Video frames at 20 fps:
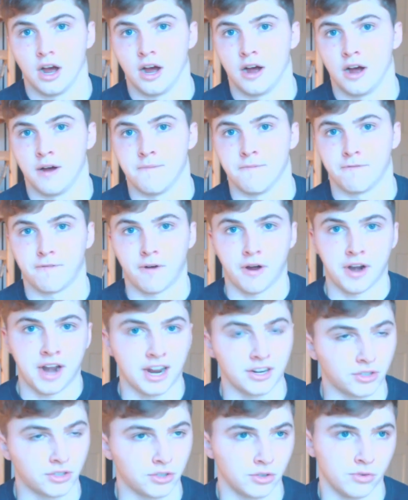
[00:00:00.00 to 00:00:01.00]
um,
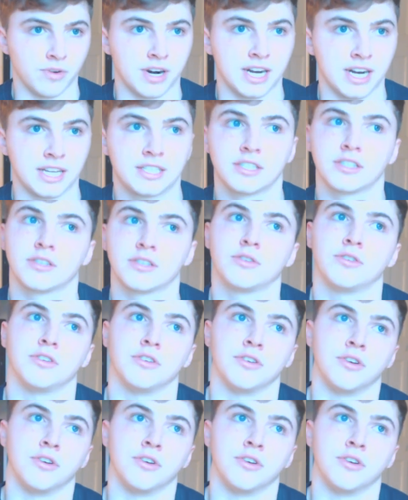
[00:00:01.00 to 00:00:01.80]
financial risks,